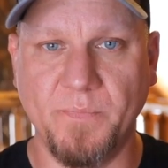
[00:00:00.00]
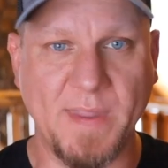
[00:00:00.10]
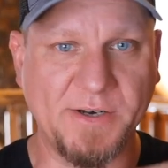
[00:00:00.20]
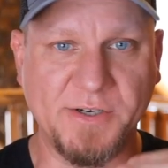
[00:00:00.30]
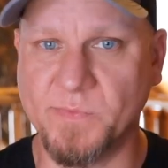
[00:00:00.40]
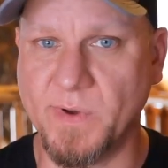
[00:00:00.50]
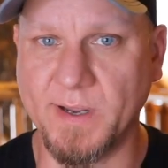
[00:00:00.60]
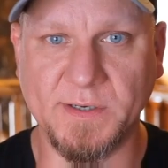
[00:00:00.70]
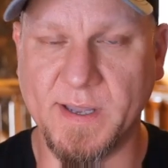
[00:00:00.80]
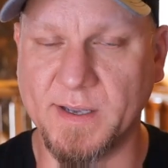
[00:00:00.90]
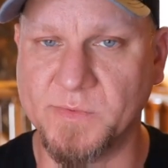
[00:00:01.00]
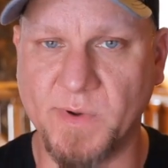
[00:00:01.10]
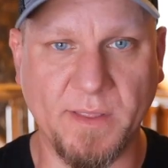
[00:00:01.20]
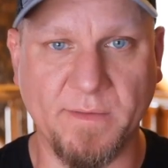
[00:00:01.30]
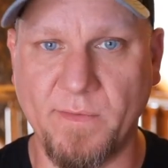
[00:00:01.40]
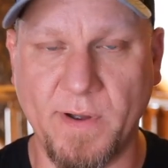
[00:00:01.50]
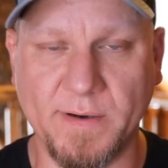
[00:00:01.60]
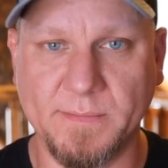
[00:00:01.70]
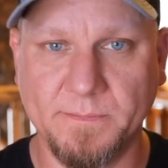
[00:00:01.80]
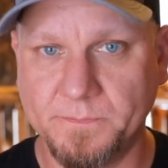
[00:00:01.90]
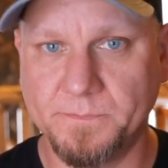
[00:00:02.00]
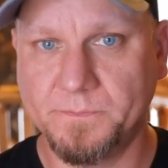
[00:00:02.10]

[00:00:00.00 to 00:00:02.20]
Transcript: Not just regular text, regular font.